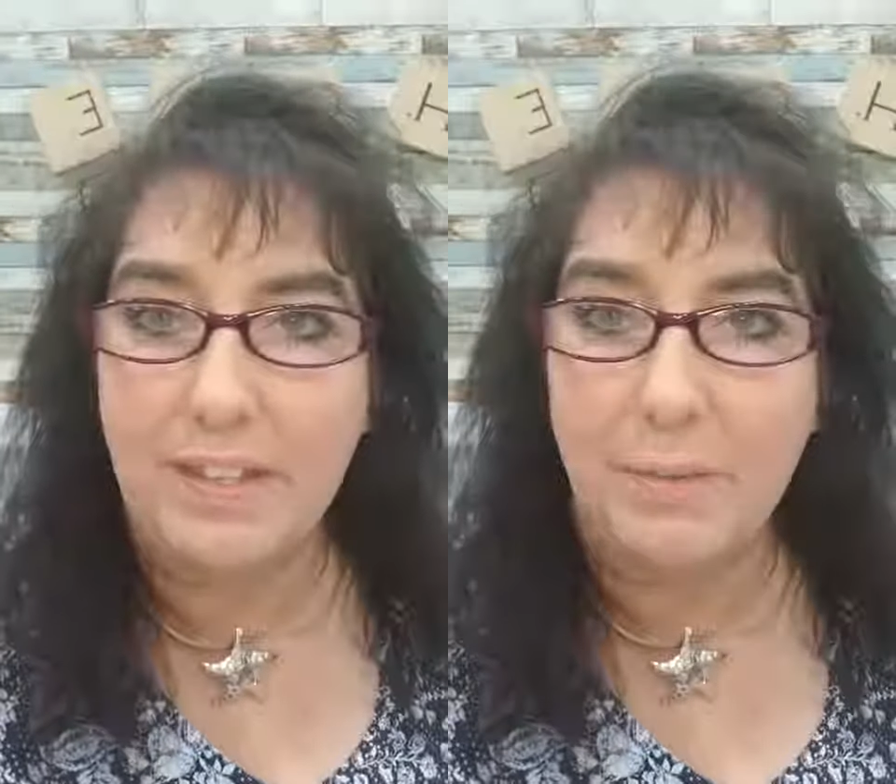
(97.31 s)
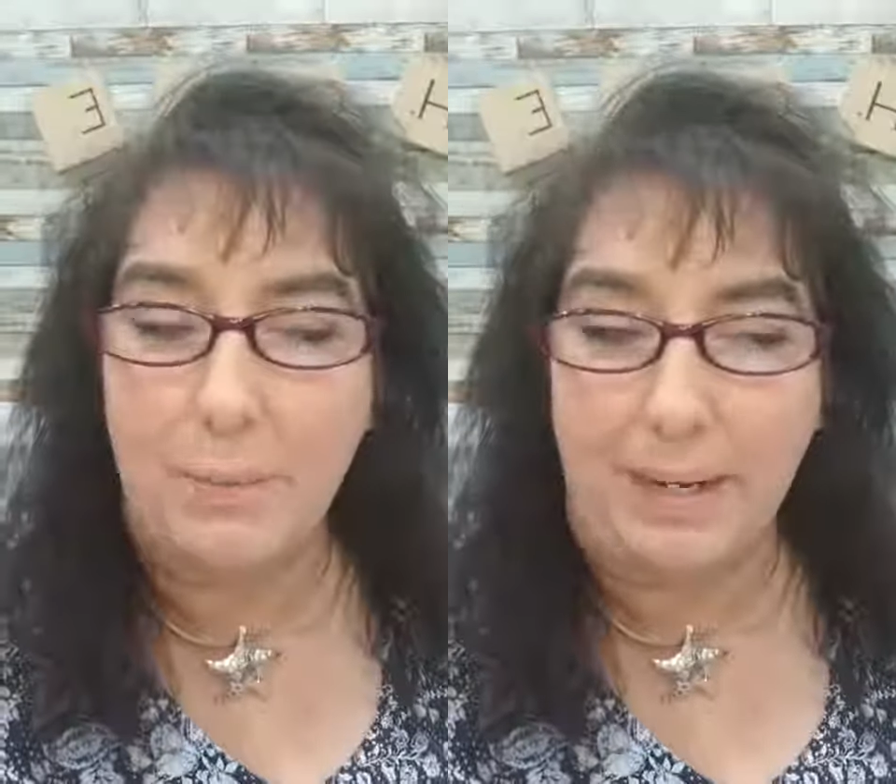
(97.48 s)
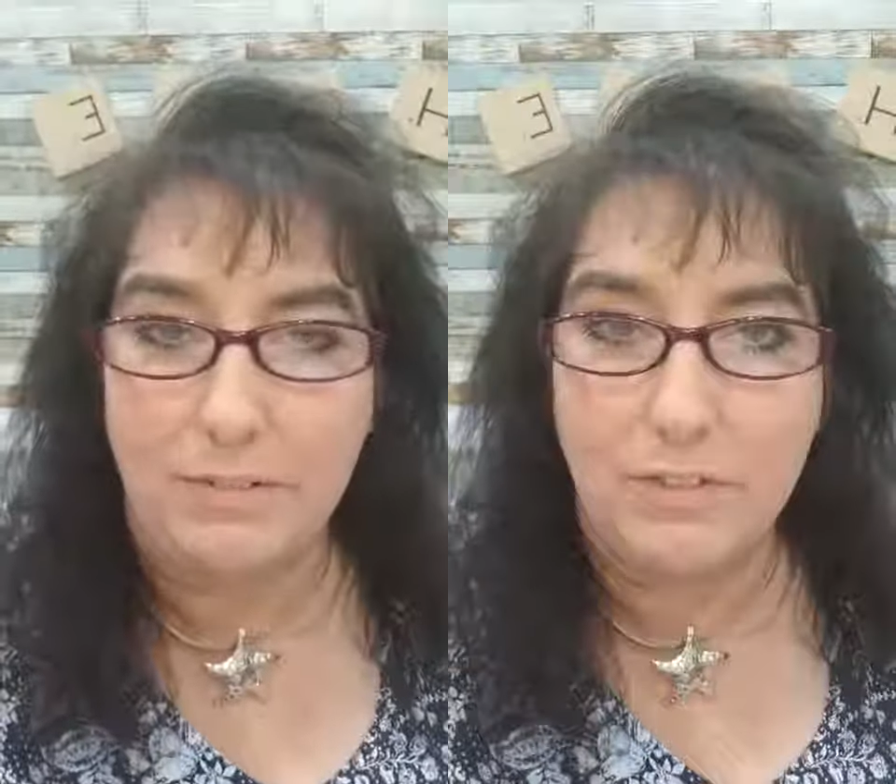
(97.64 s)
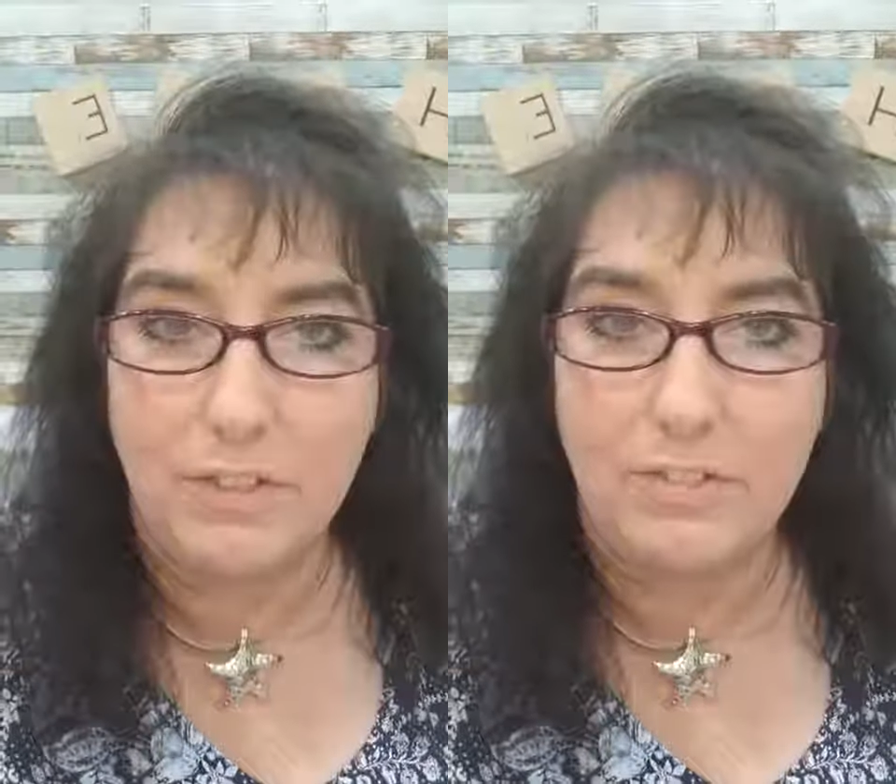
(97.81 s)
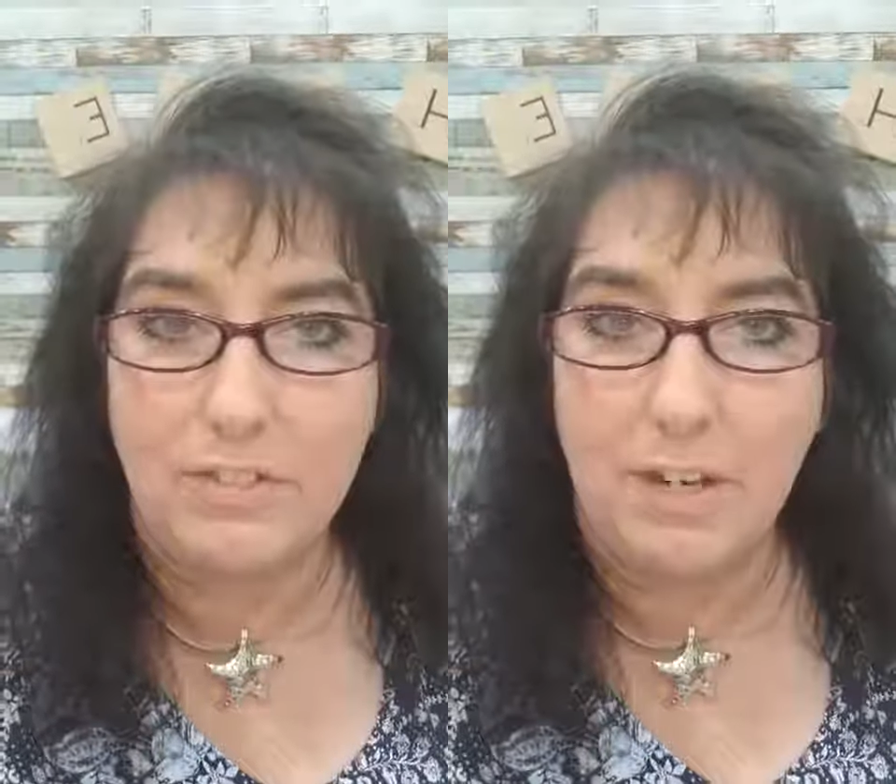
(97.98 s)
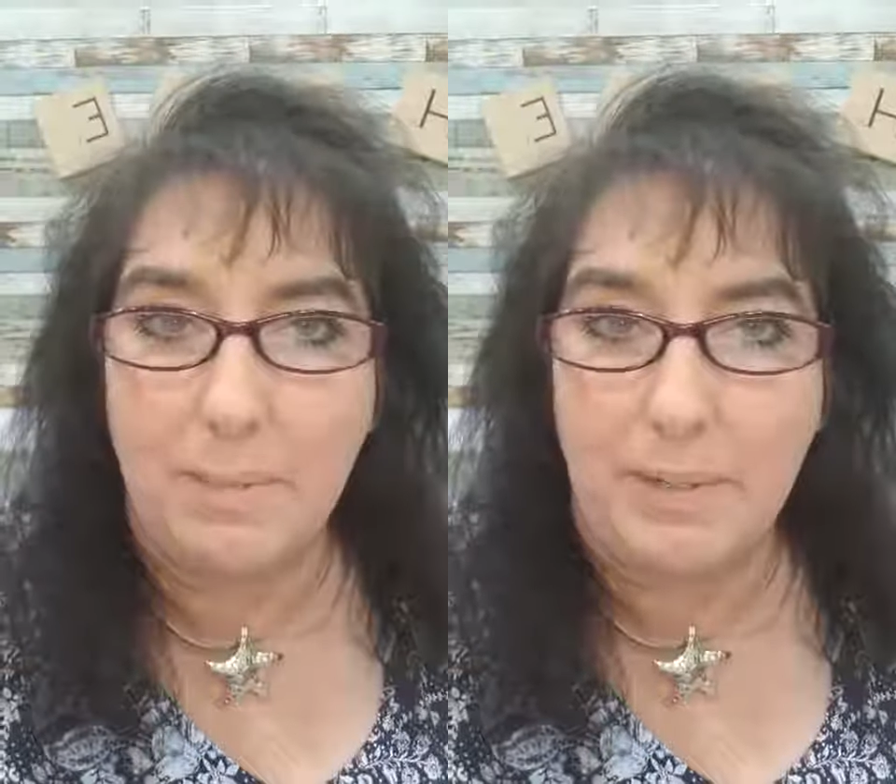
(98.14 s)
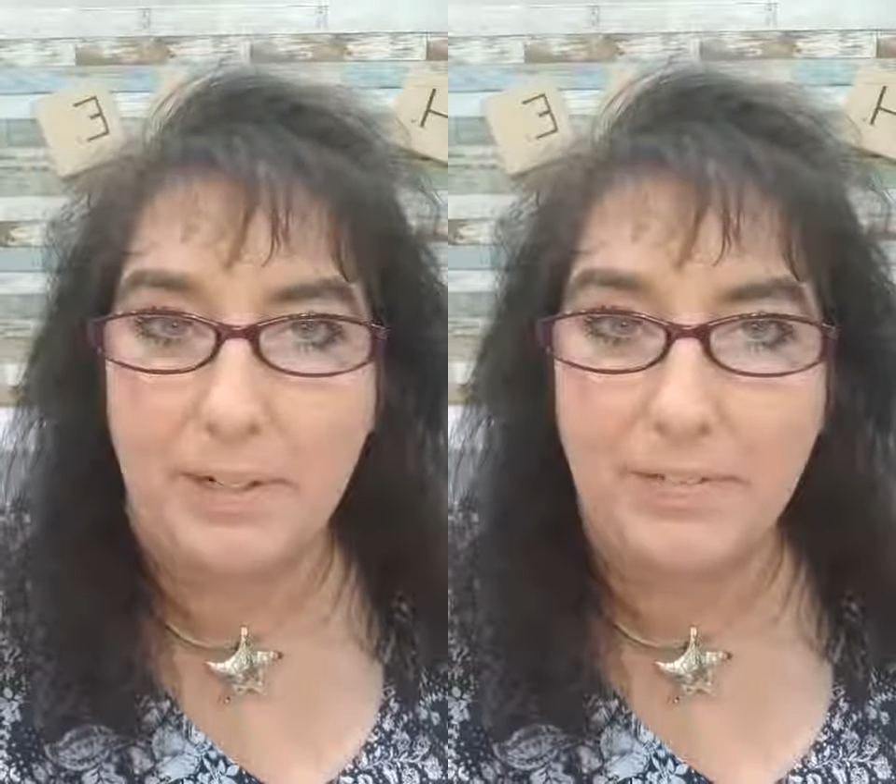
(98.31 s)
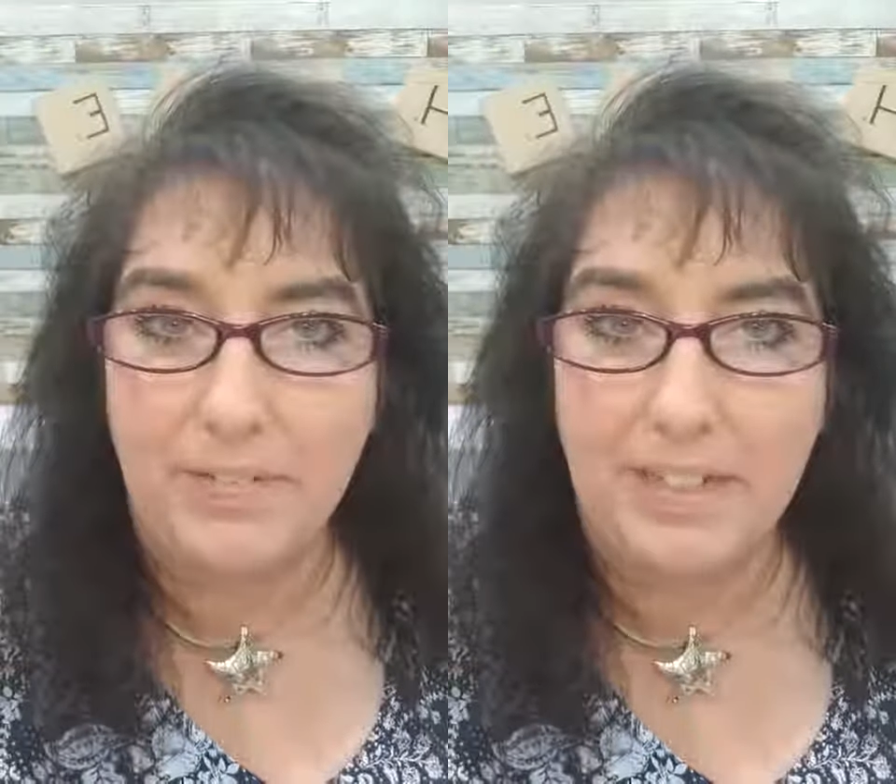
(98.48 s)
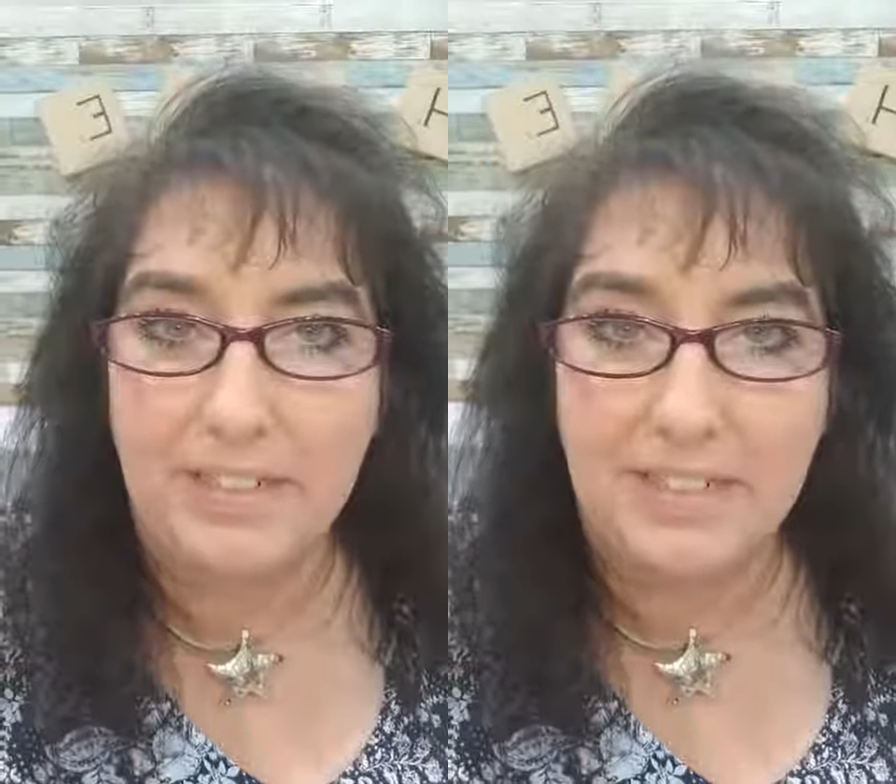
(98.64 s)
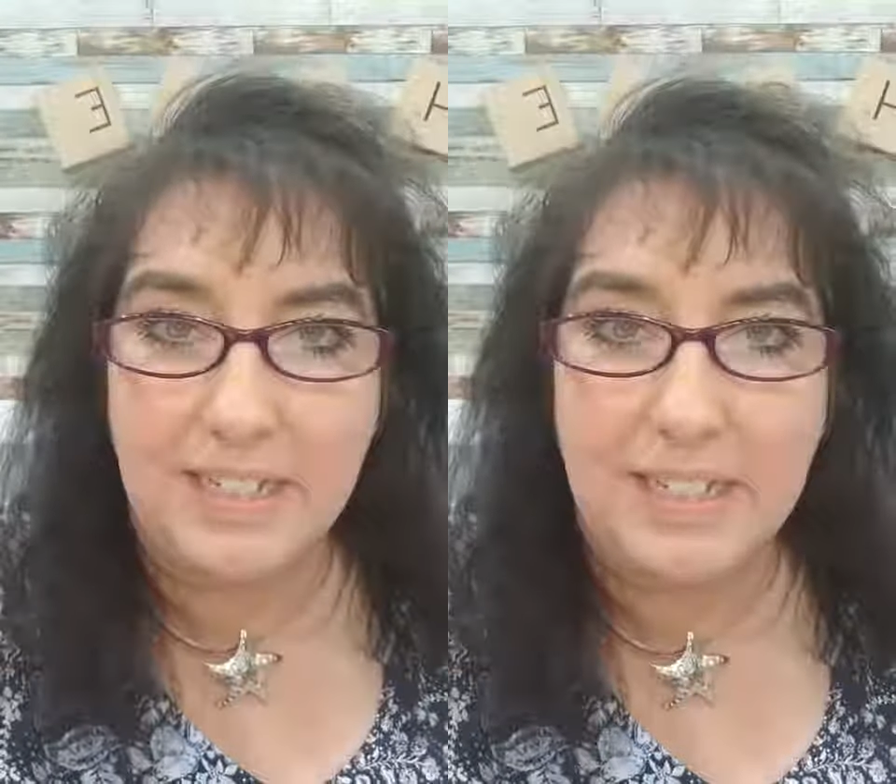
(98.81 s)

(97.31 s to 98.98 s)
around you is not perfect,